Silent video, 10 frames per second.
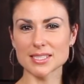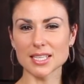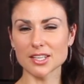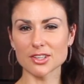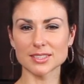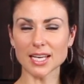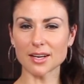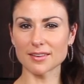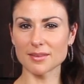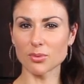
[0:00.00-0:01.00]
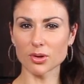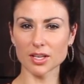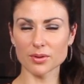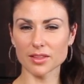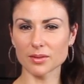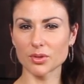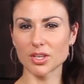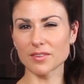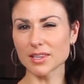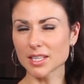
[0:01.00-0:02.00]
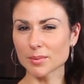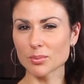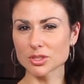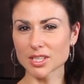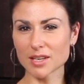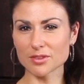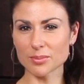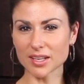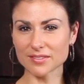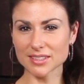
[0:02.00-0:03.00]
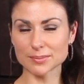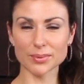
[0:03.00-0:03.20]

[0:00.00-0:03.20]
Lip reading: Sunday or a Saturday morning when you have a little bit more time for breakfast.